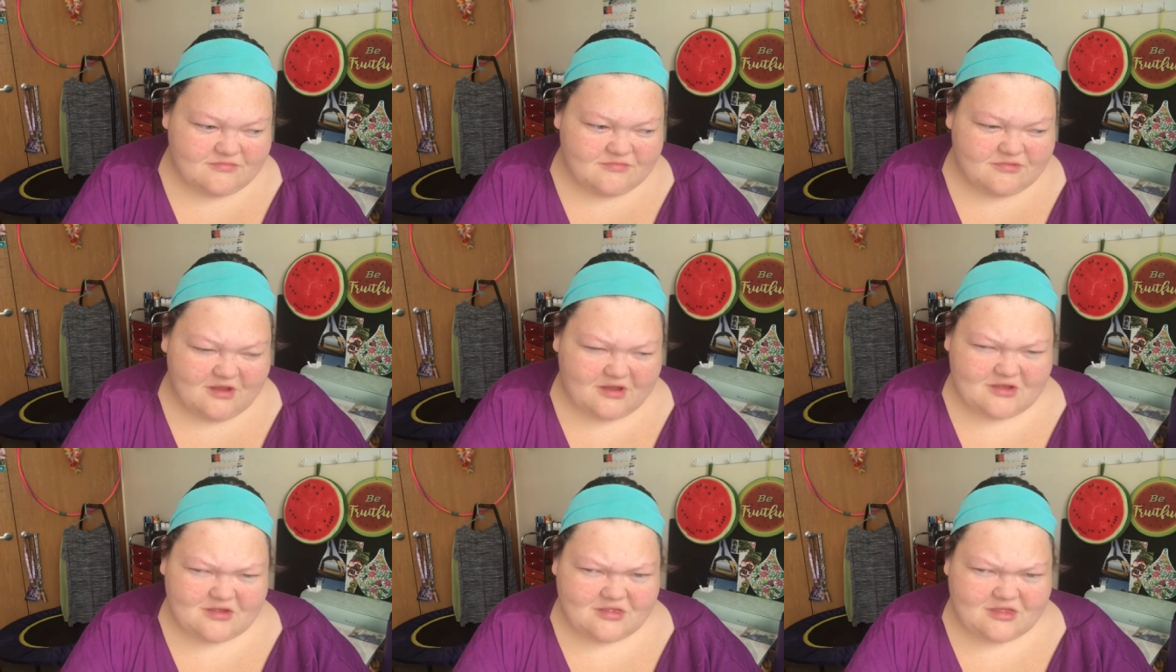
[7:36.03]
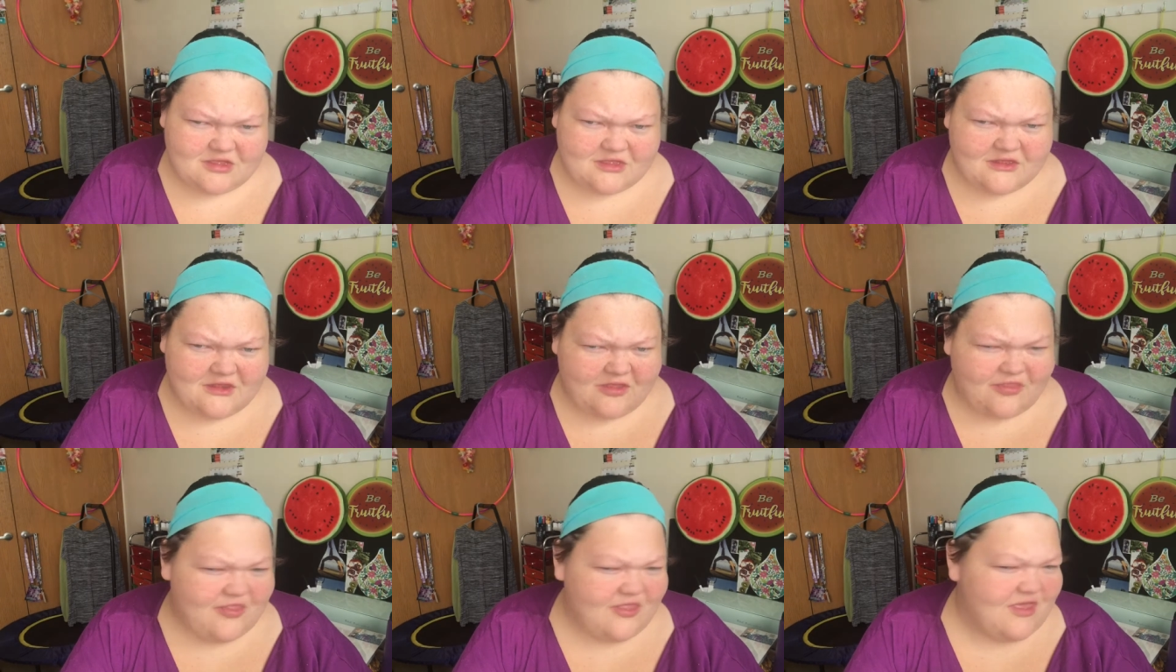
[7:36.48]
practically
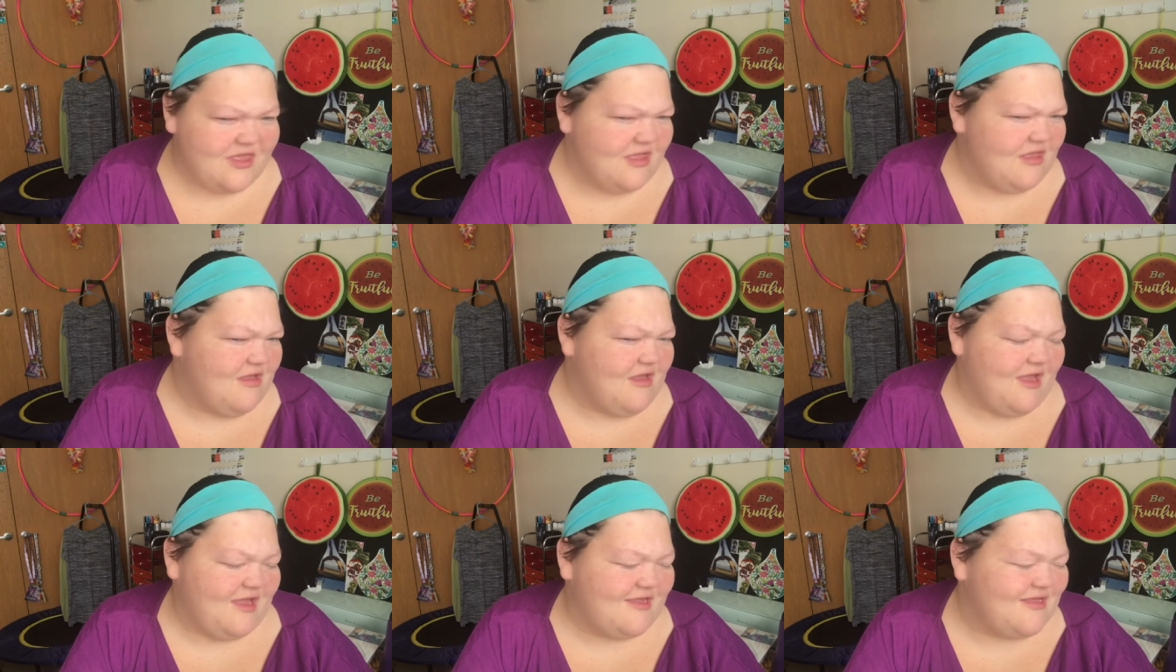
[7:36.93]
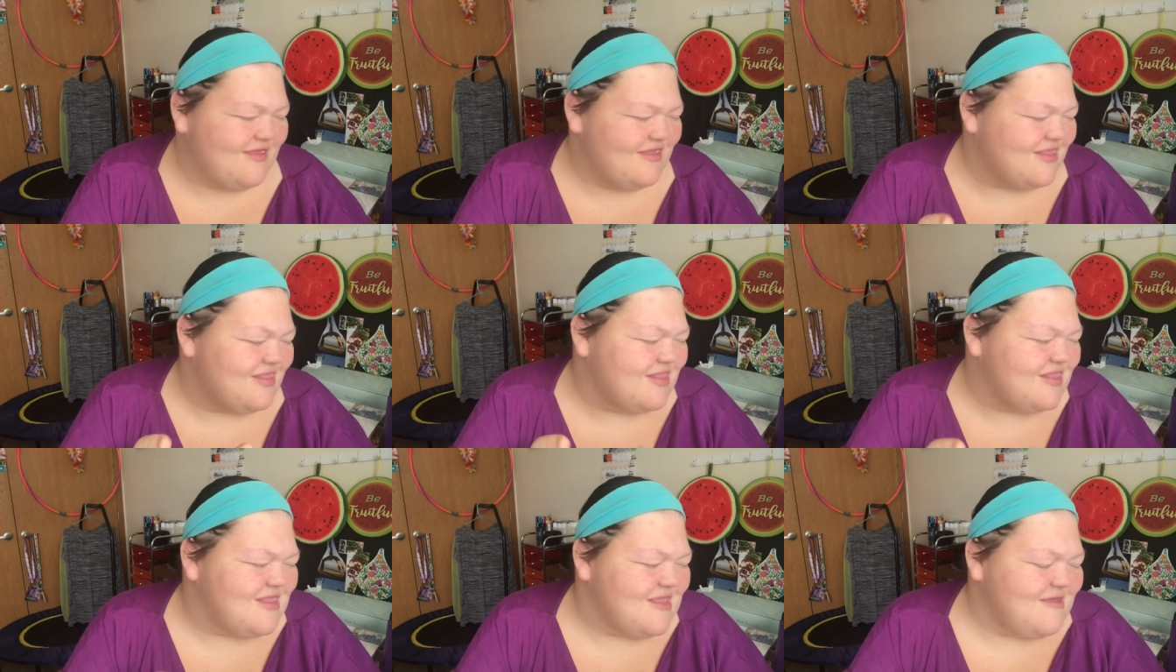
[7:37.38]
nothing, I
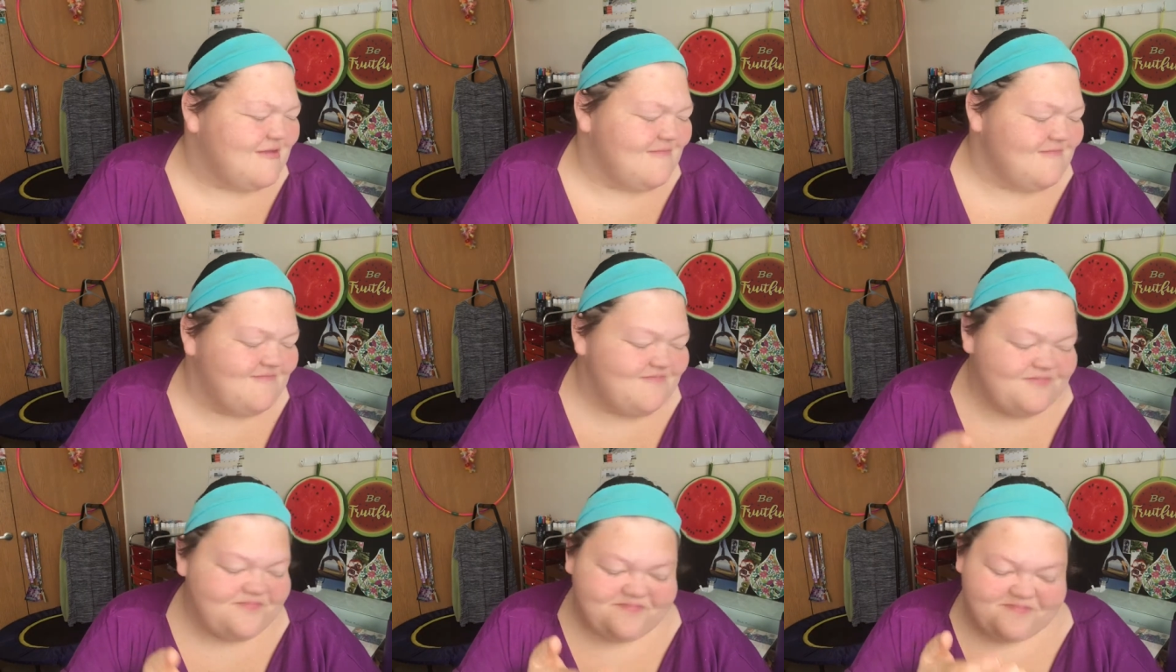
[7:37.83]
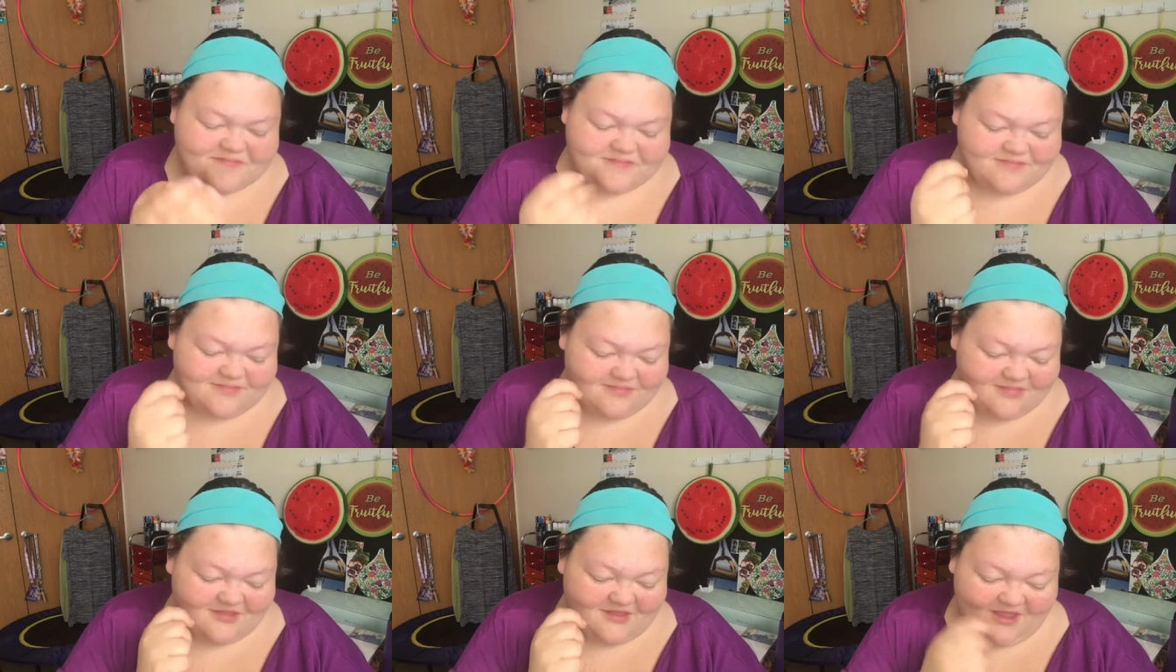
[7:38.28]
guess.
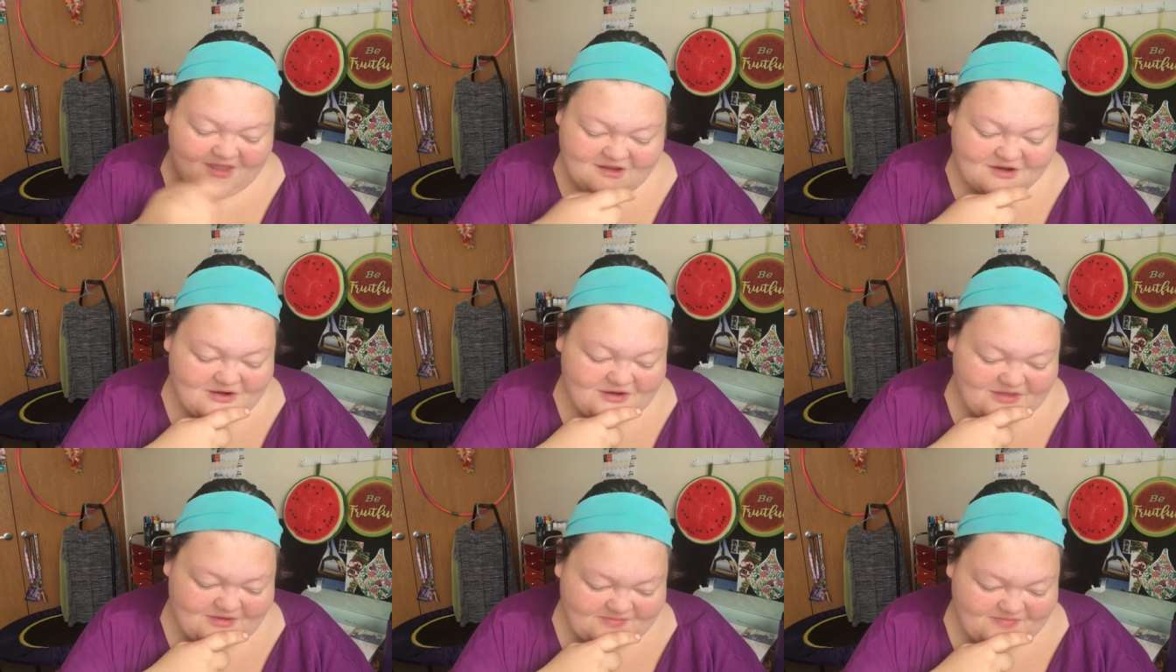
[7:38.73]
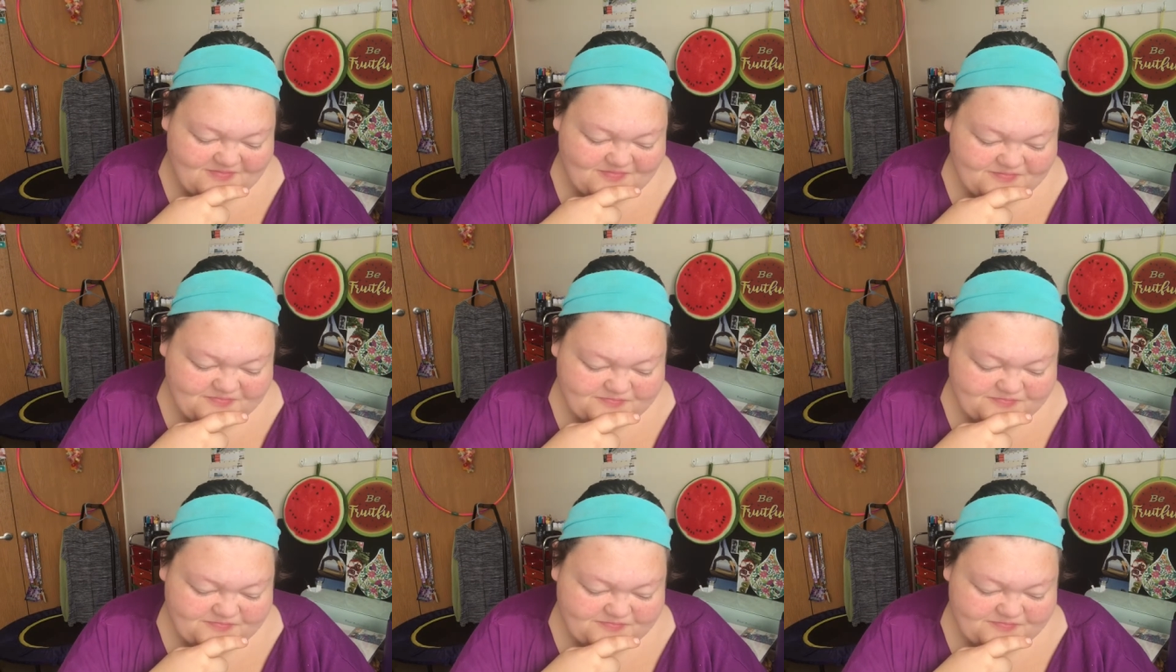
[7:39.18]
I don't know.